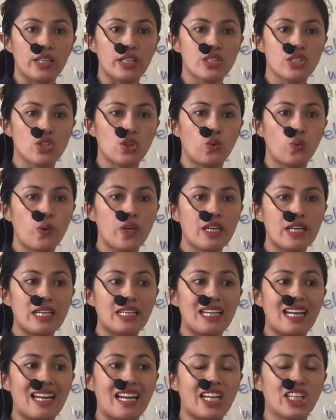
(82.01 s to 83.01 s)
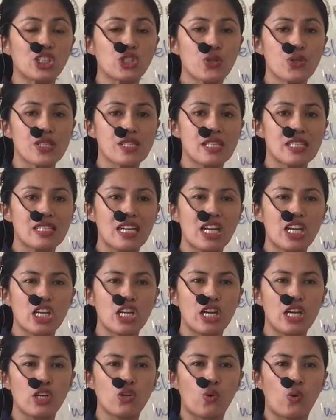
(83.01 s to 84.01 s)
So we need electricity
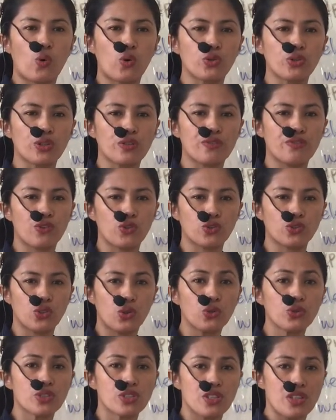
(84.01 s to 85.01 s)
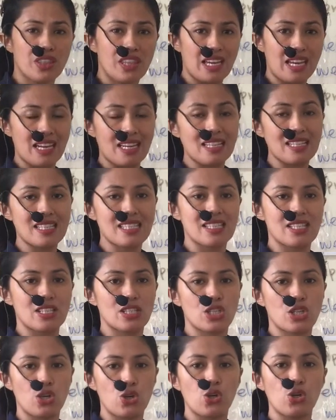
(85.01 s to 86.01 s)
in order for those things
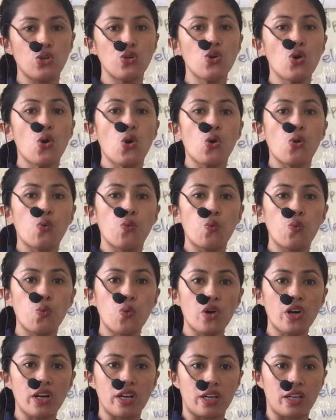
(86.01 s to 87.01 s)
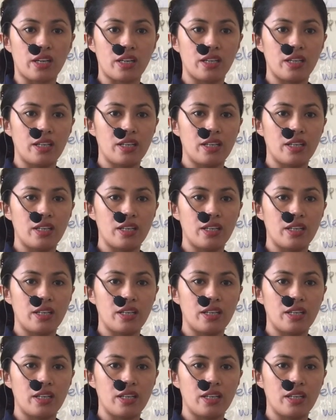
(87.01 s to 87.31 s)
to work.